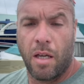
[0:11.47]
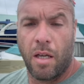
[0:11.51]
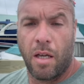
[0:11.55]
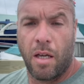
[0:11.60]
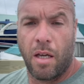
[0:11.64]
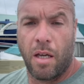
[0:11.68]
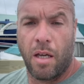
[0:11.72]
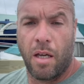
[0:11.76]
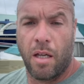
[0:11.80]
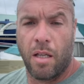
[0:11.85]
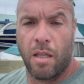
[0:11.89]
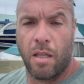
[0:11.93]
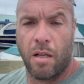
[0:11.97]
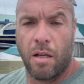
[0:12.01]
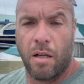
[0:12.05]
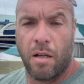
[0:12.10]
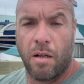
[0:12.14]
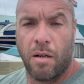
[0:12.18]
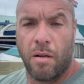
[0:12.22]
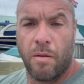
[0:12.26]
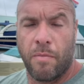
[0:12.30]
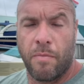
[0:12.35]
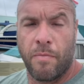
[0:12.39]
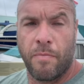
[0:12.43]

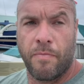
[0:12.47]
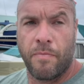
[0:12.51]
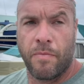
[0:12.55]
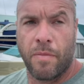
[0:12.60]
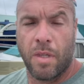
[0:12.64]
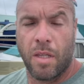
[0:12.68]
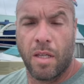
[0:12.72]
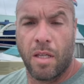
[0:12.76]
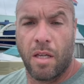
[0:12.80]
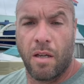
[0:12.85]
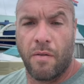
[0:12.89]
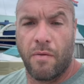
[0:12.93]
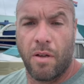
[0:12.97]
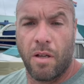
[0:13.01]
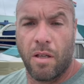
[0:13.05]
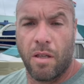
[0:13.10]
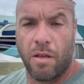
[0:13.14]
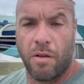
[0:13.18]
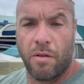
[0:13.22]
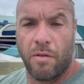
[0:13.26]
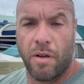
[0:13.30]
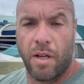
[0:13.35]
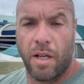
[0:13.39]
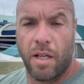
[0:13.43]
and give you a
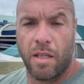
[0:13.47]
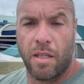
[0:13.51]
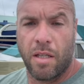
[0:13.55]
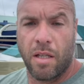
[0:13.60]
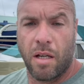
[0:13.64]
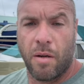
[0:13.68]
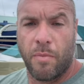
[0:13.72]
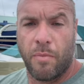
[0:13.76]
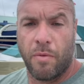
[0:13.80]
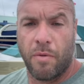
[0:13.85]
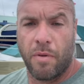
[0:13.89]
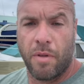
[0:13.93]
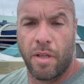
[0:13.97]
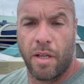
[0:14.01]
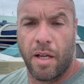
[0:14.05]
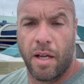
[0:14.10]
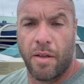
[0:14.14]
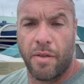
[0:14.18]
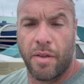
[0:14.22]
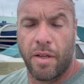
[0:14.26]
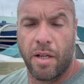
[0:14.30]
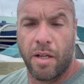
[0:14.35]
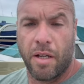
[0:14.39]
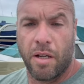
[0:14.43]
little heads up on how
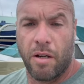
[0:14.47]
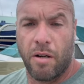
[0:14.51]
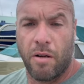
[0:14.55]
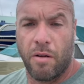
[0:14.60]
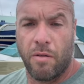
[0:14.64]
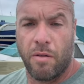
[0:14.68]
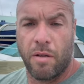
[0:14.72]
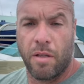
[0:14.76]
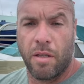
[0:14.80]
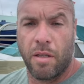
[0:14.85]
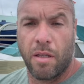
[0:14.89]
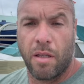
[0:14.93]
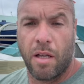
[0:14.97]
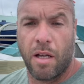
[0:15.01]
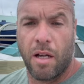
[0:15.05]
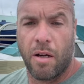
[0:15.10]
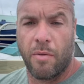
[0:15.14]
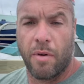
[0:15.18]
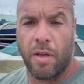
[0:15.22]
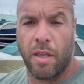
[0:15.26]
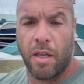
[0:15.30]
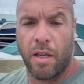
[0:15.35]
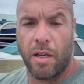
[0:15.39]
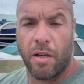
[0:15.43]
they go and how
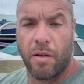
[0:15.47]
we like